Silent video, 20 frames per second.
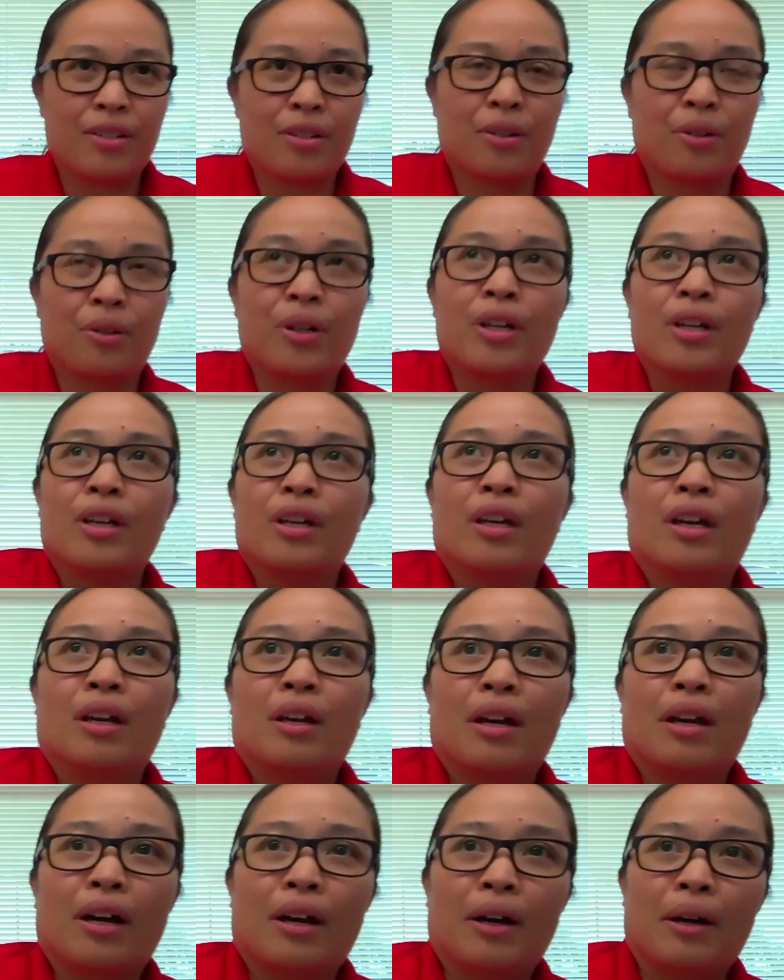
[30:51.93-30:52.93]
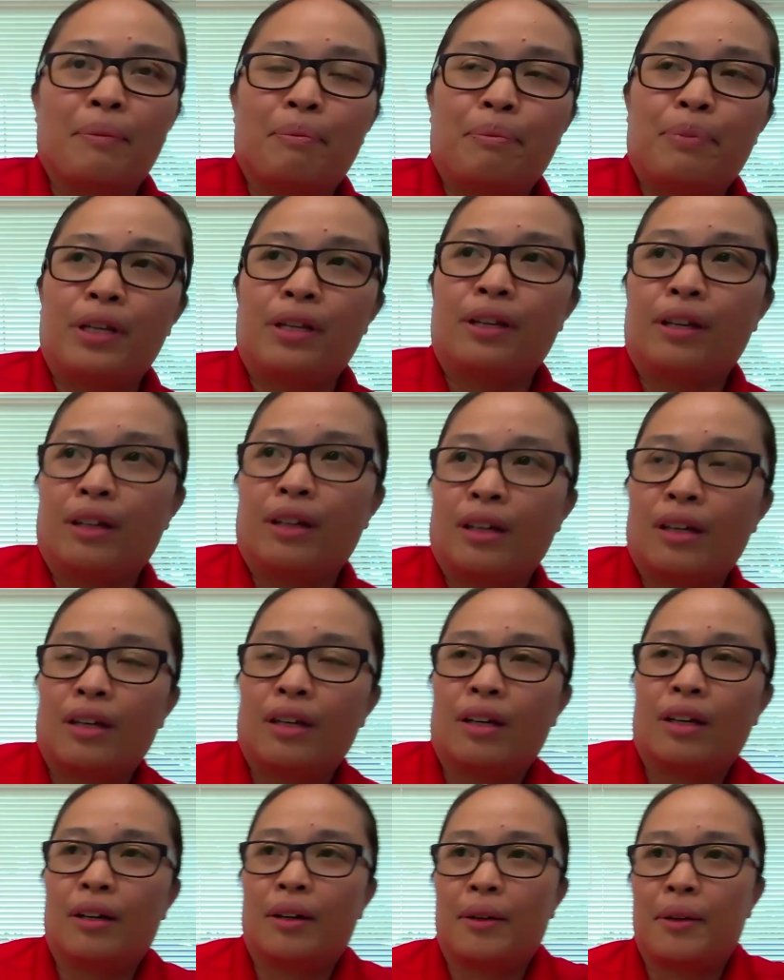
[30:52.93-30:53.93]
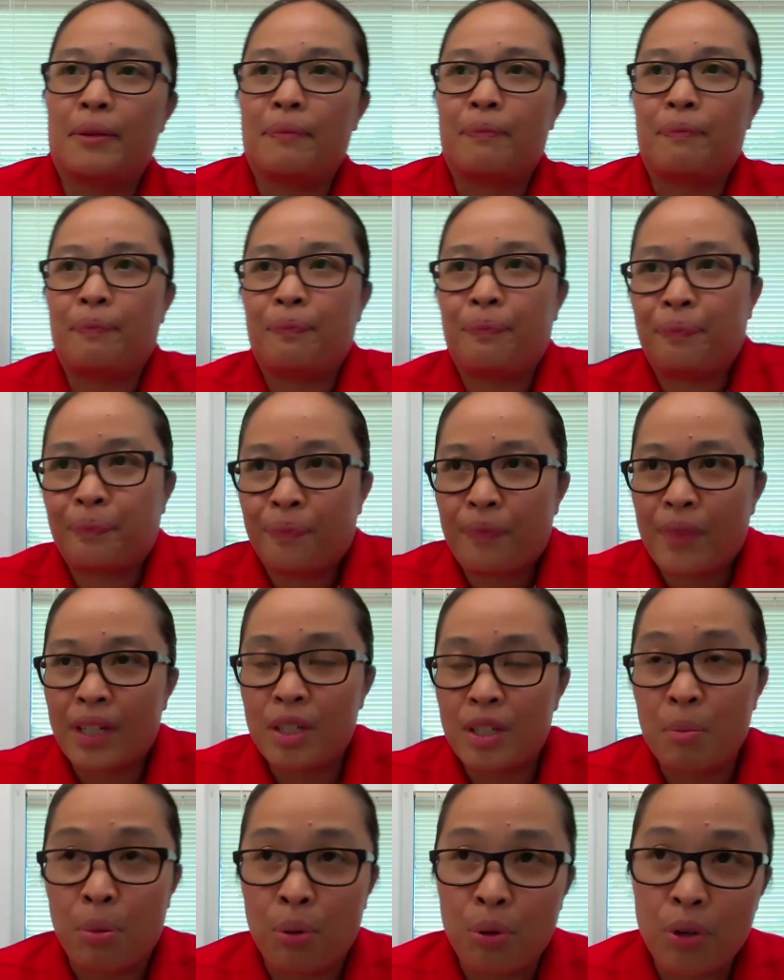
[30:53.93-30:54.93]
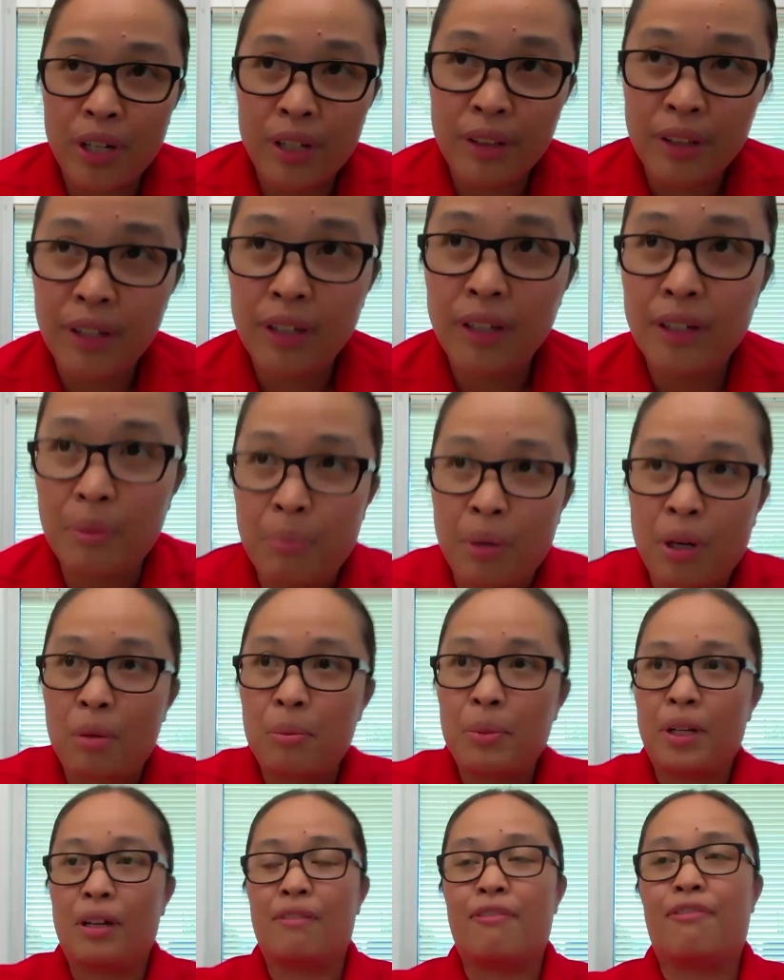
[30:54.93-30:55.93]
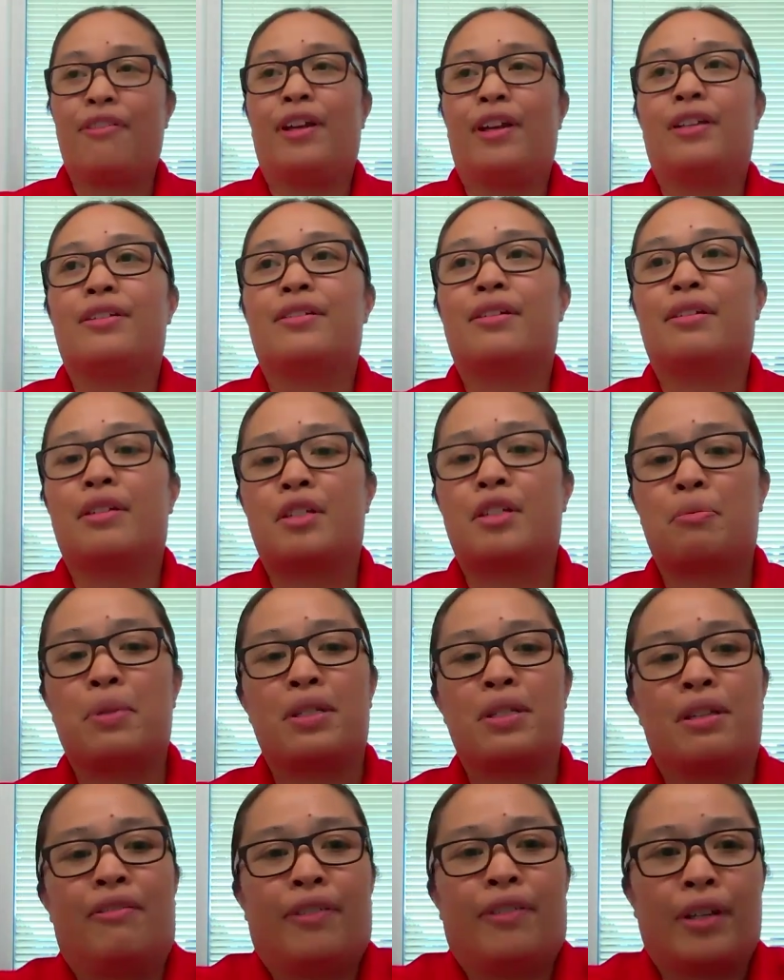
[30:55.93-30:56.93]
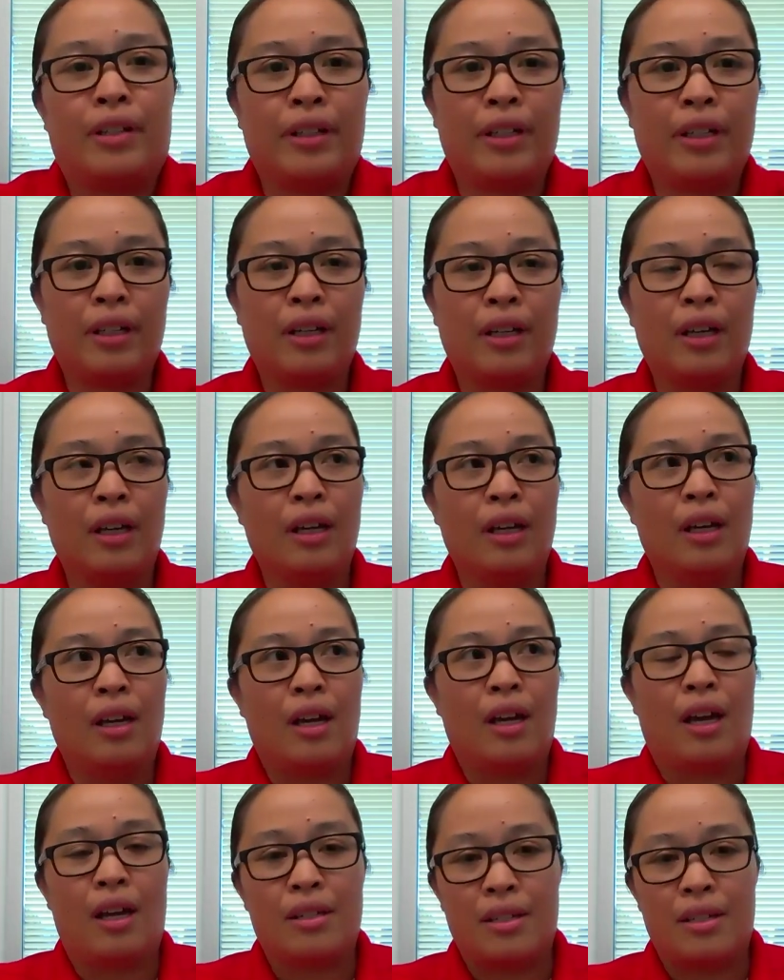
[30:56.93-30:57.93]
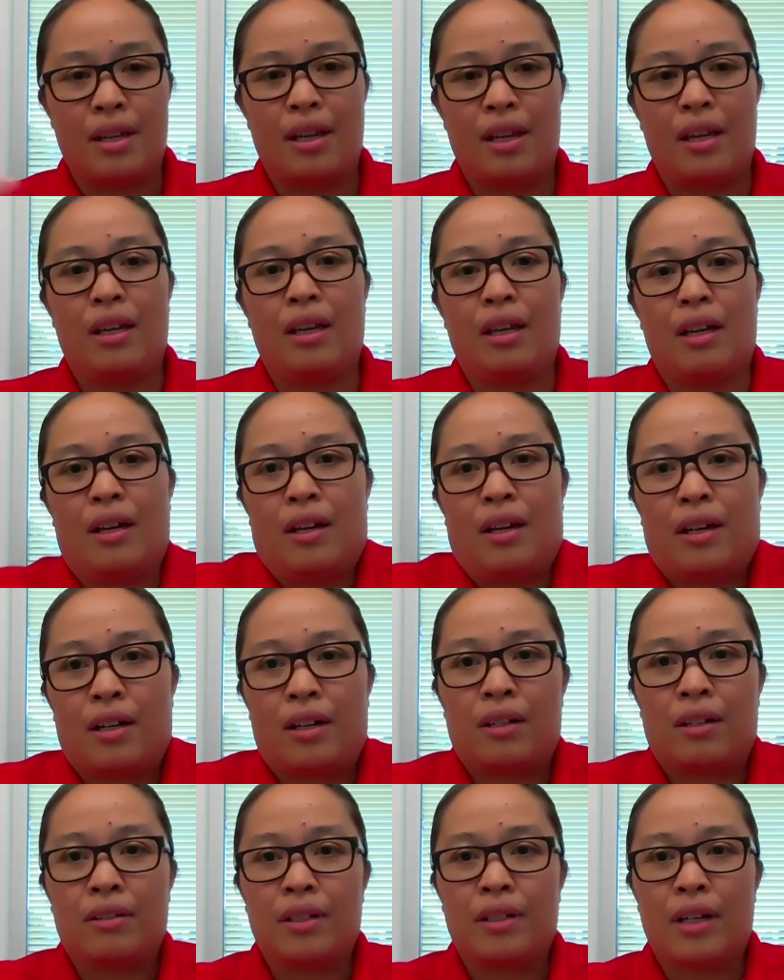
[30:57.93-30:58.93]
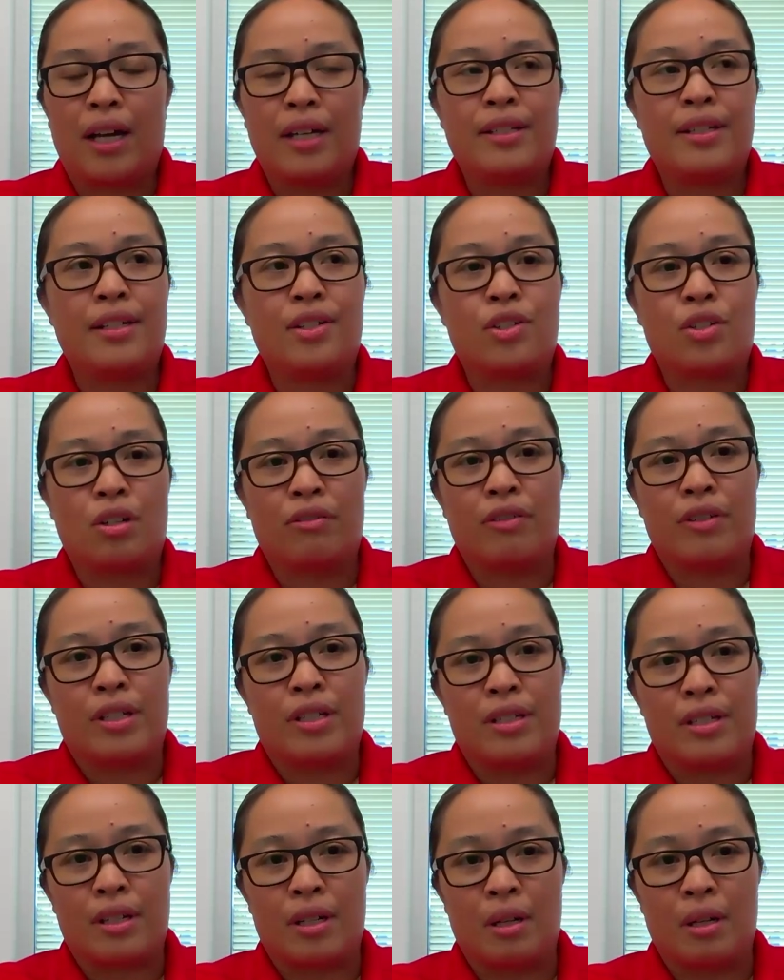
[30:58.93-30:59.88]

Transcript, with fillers: So, uh, being um, supporting the Department of Defense specifically as a uh, IT services